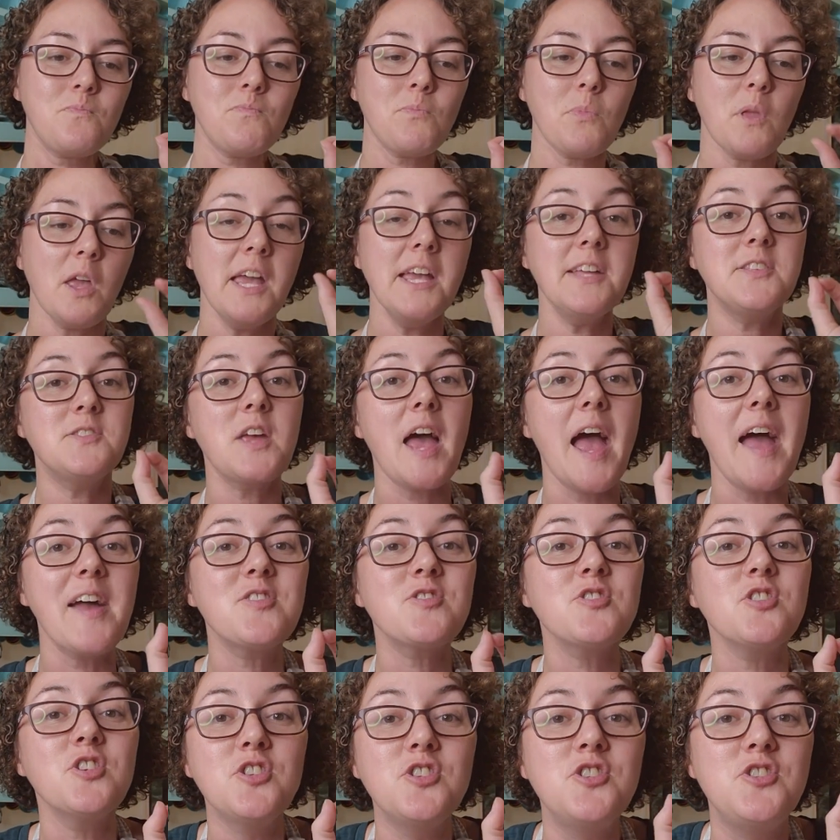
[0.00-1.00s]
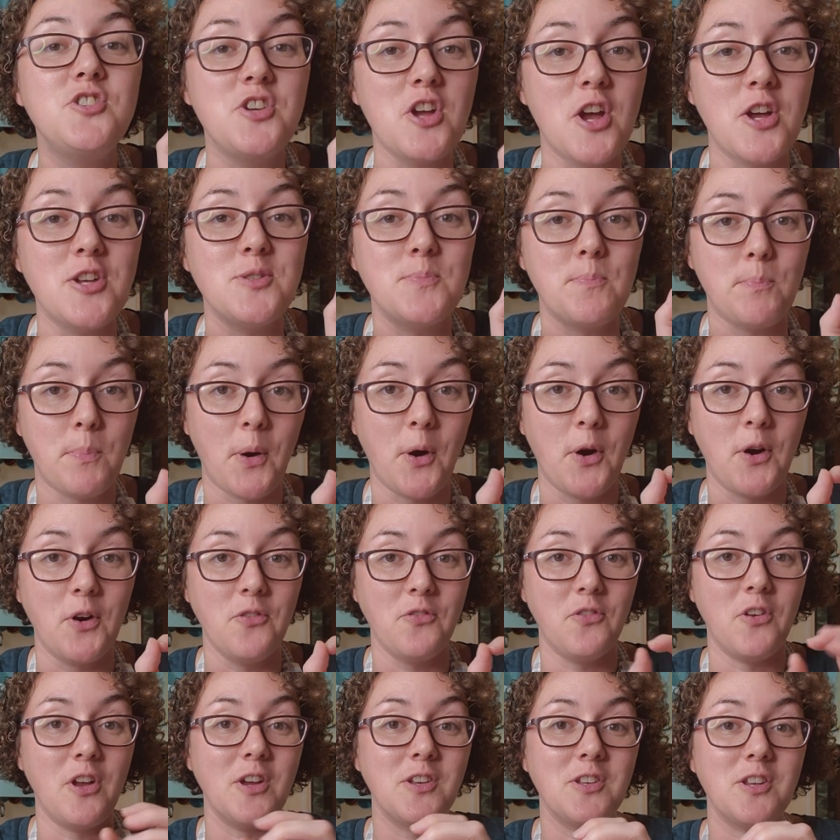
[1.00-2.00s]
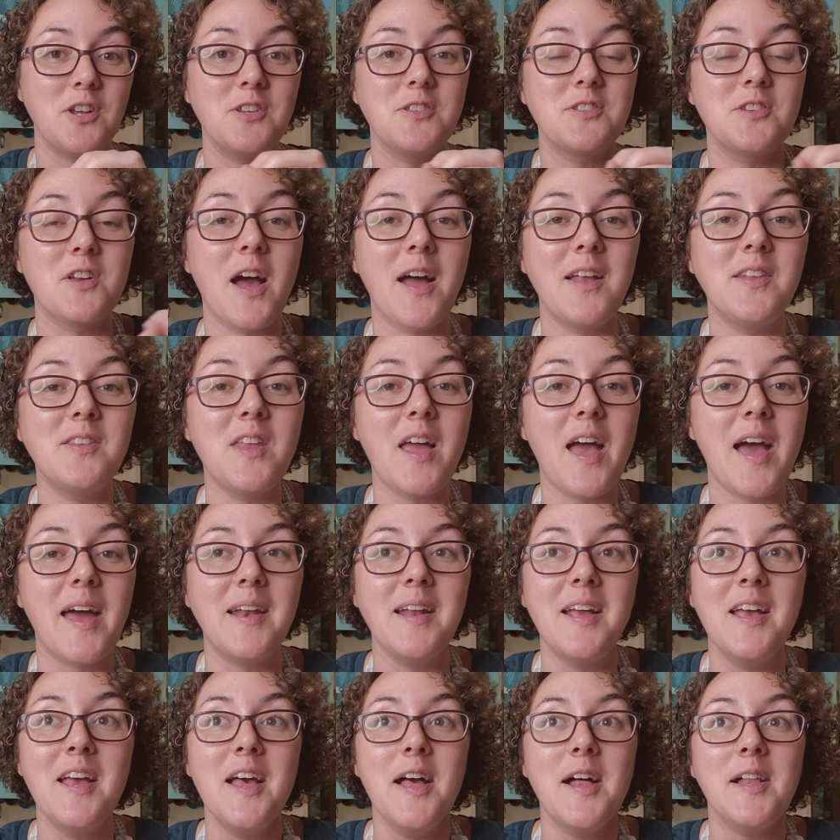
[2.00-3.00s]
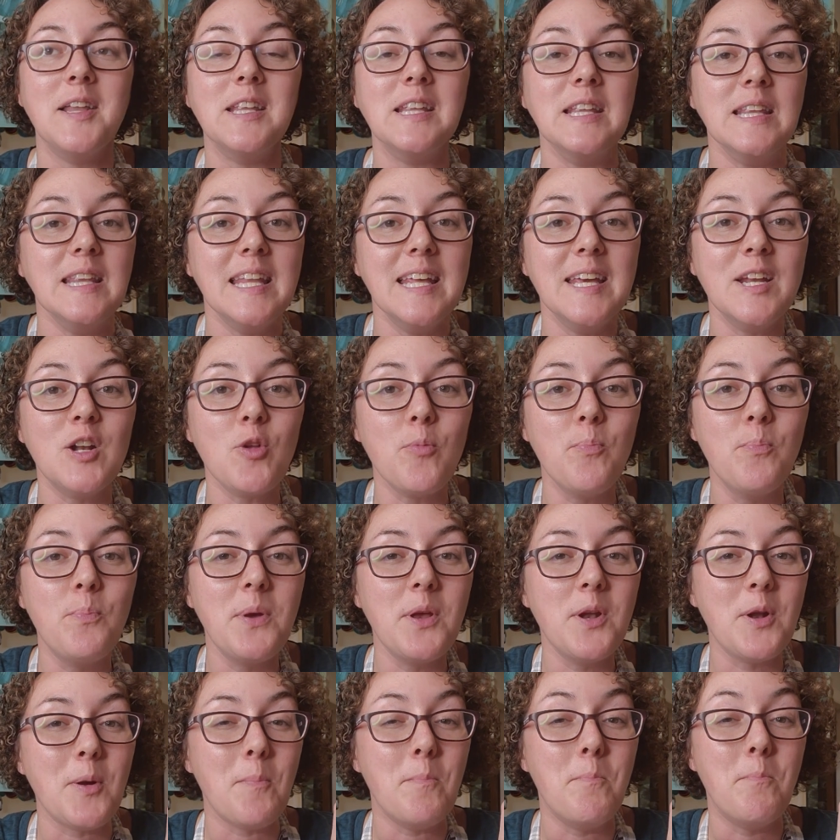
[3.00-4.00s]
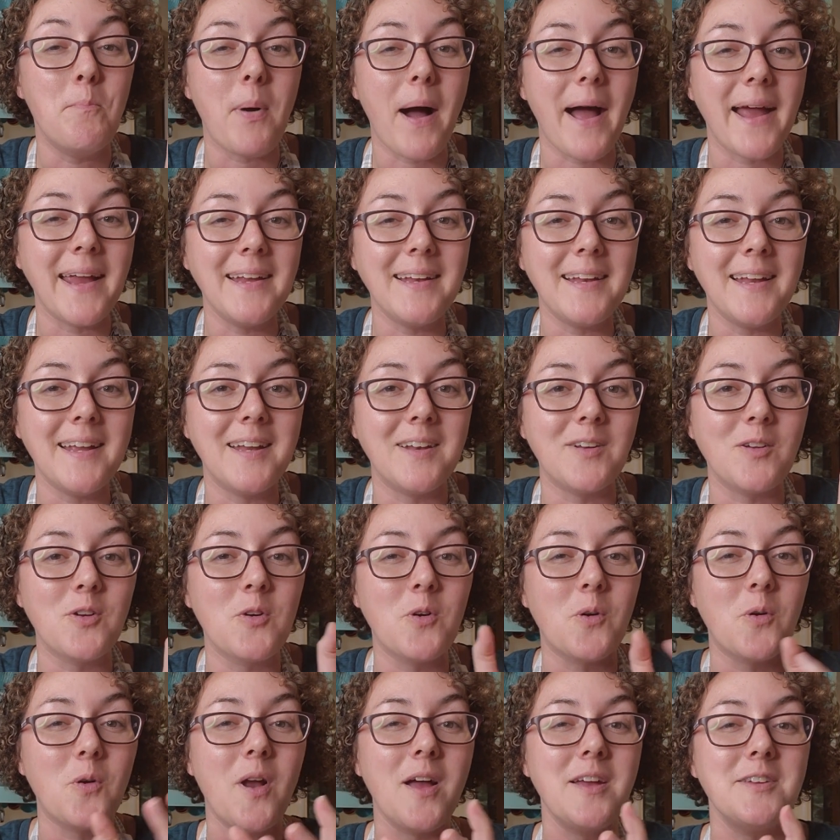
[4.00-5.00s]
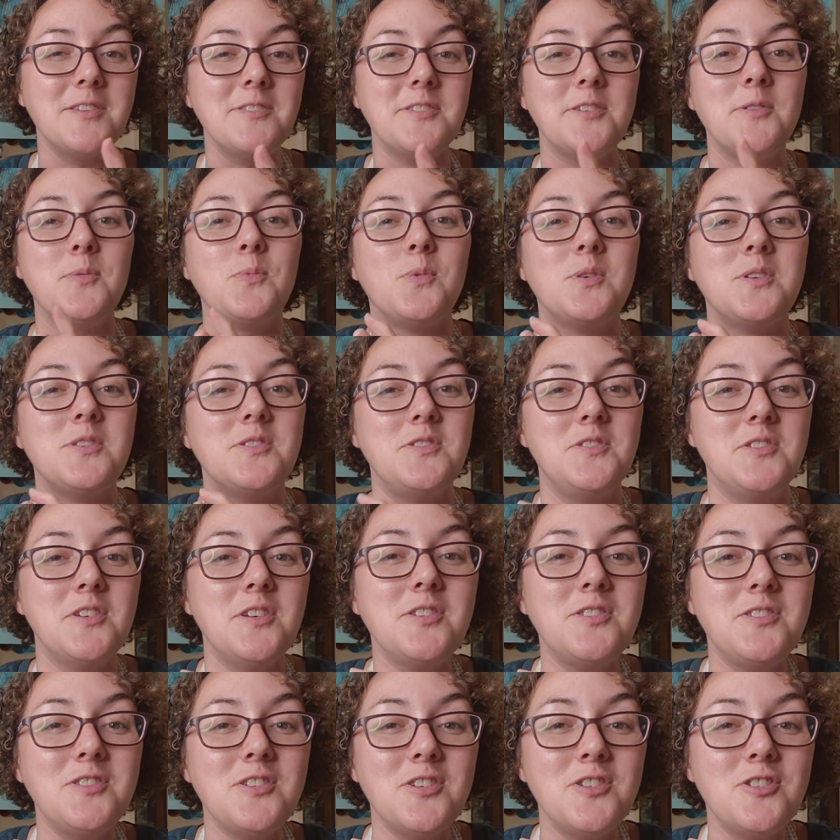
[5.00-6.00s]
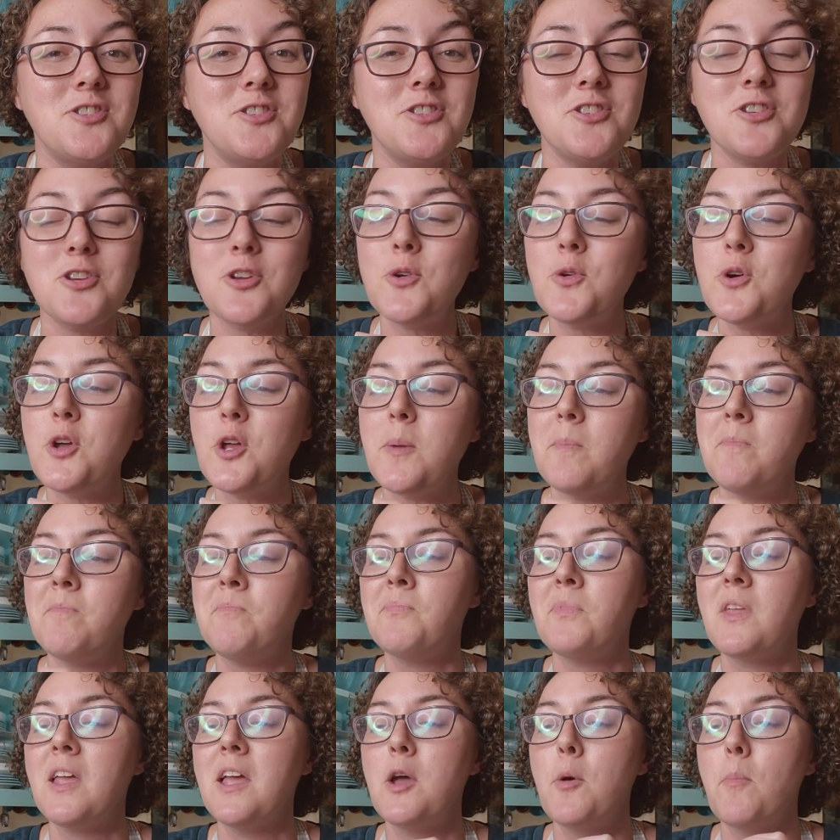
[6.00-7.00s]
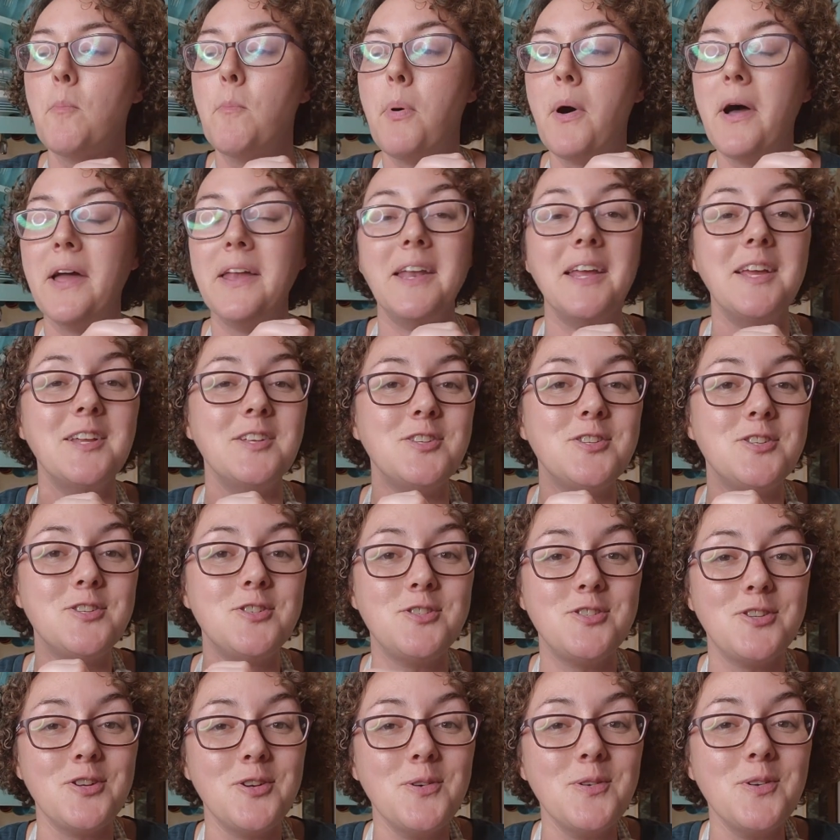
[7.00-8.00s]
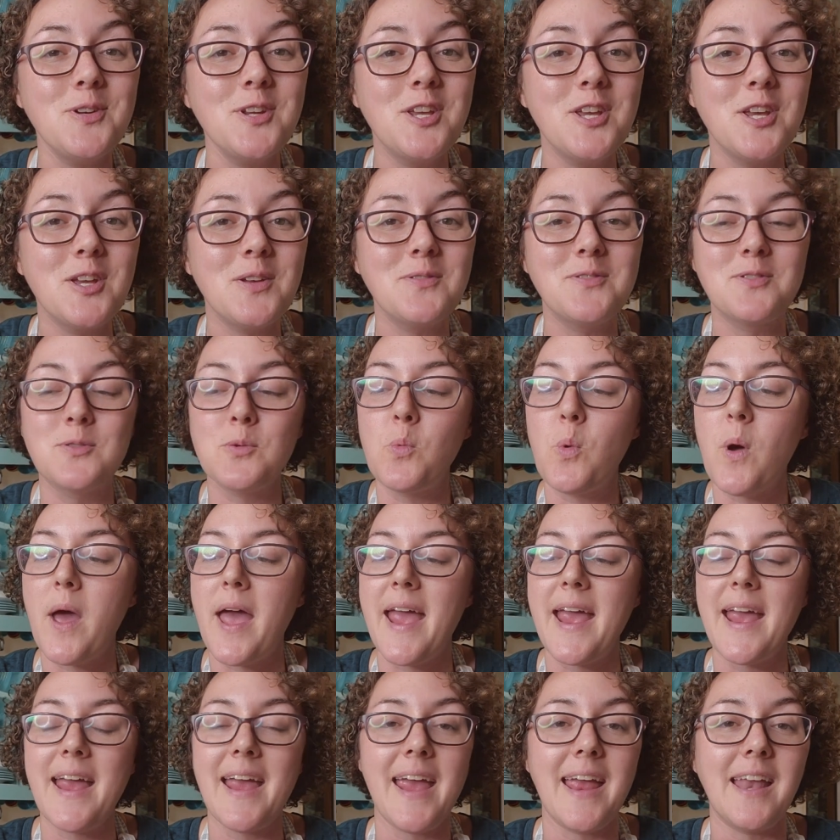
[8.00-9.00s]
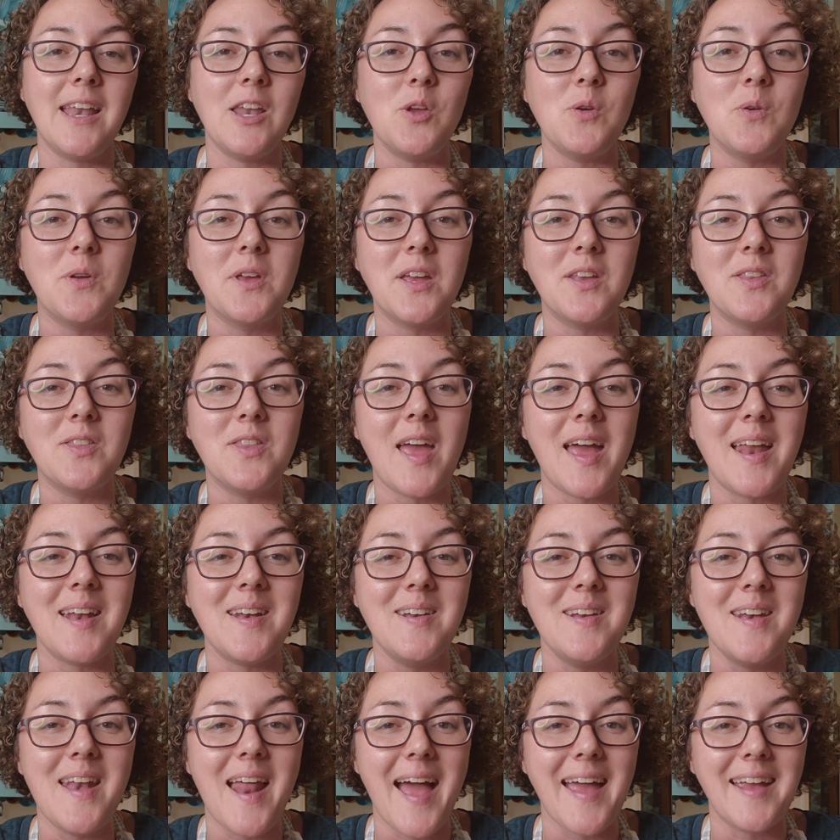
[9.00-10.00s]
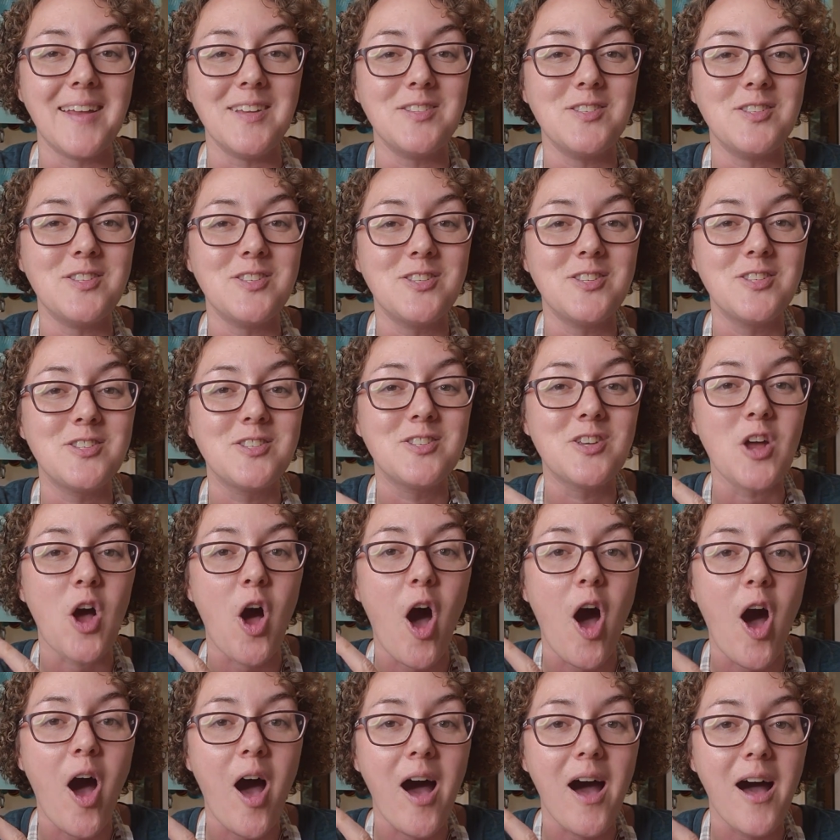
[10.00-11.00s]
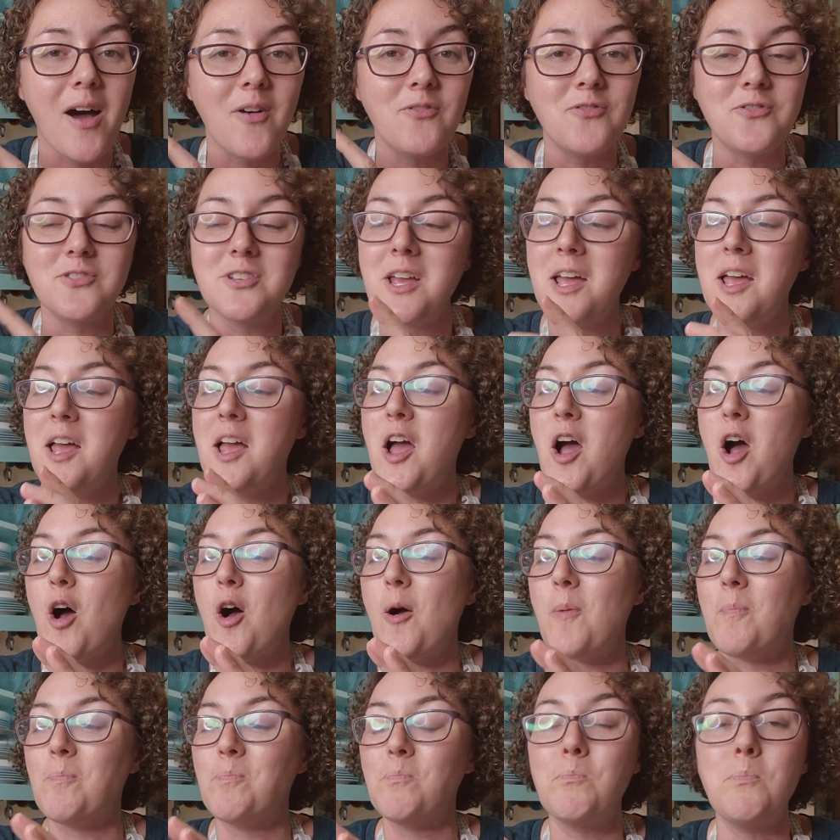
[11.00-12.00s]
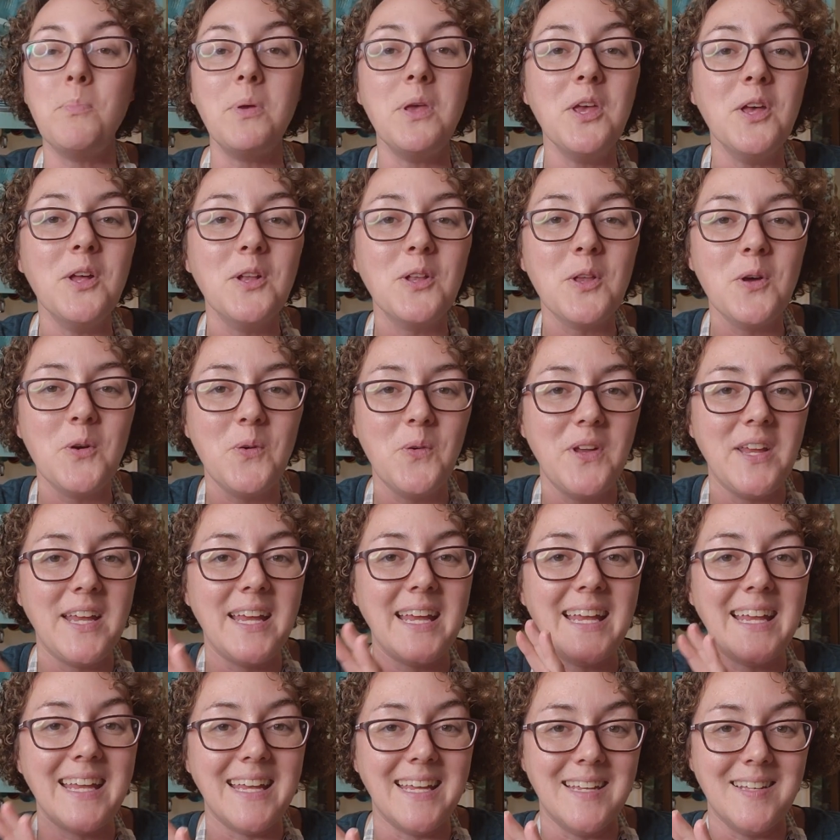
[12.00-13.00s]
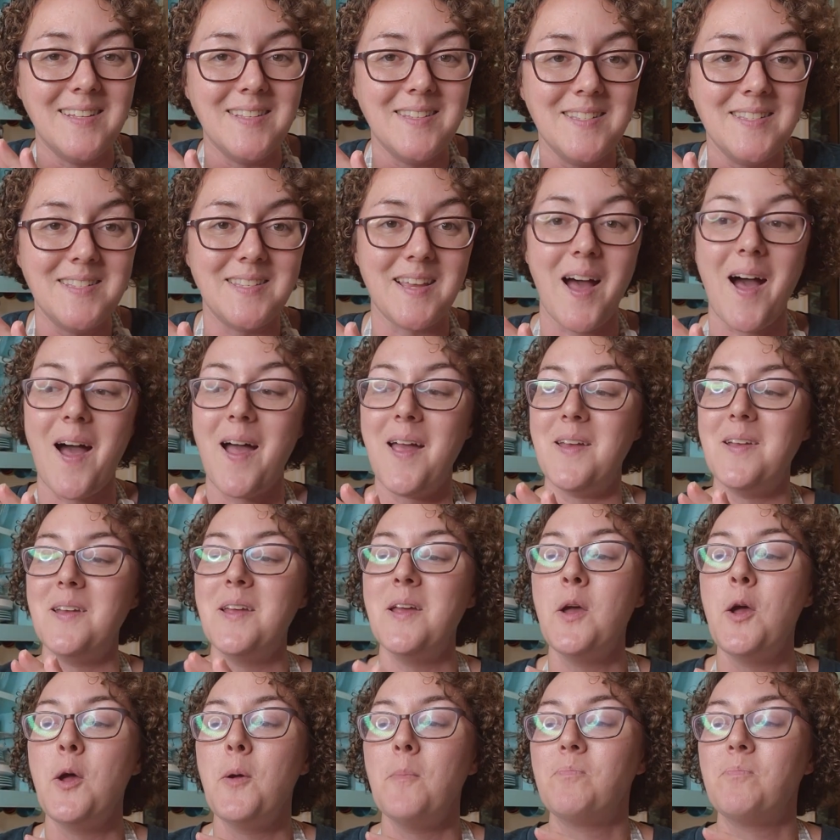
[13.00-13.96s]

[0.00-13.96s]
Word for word: It's actually just perfect. It's got that little bit of bite and crust and resistance to it, but it soon gives way and you get that nice, soft, um, pillowy inside.